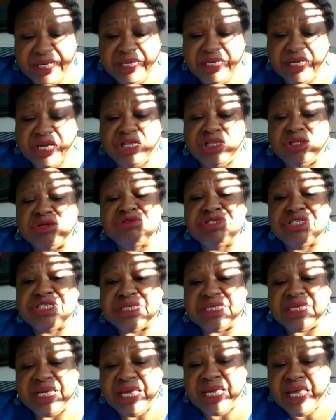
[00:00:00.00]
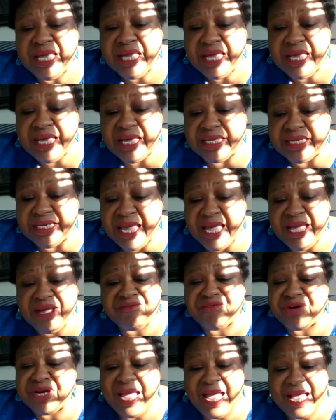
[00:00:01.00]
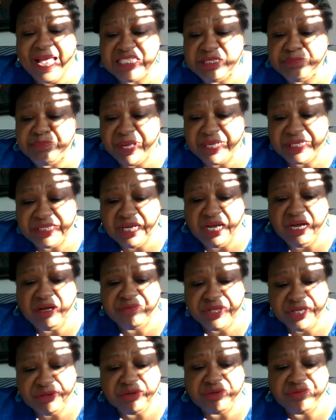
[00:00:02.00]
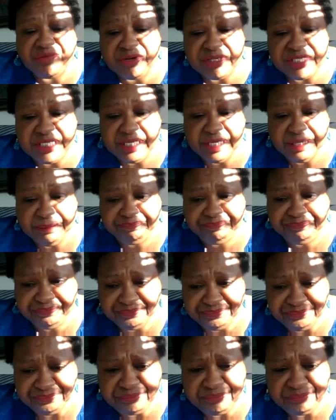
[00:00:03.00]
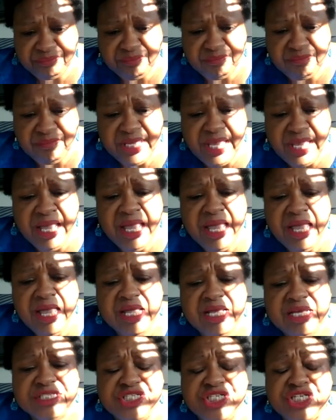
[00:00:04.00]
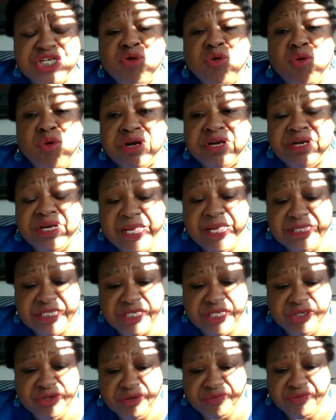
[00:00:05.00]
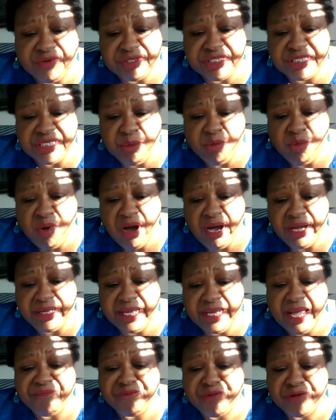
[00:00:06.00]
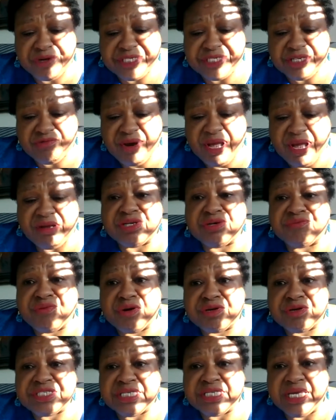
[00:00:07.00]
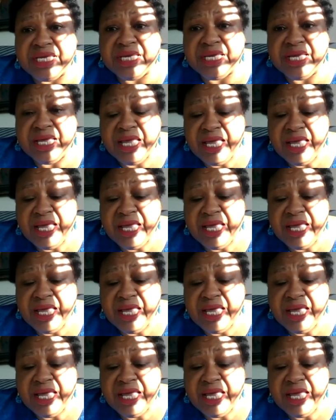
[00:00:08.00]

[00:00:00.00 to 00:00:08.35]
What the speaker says: and inclusion in every aspect of the university. She coordinates university-wide efforts around diversity,